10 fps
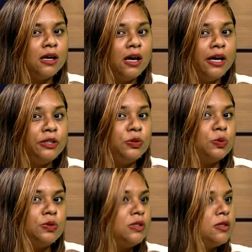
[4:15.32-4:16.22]
I
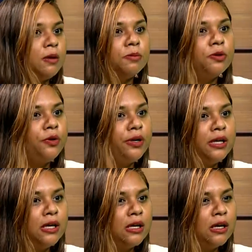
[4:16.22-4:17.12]
don't stop
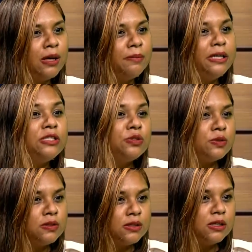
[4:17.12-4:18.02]
learning. I'm
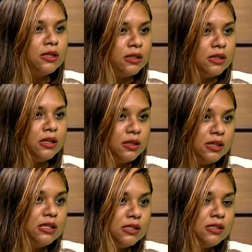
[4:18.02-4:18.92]
interested in
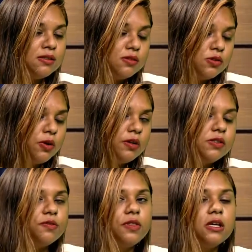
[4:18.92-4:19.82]
these
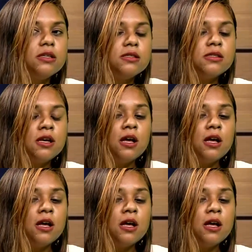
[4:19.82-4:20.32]
sorts of things.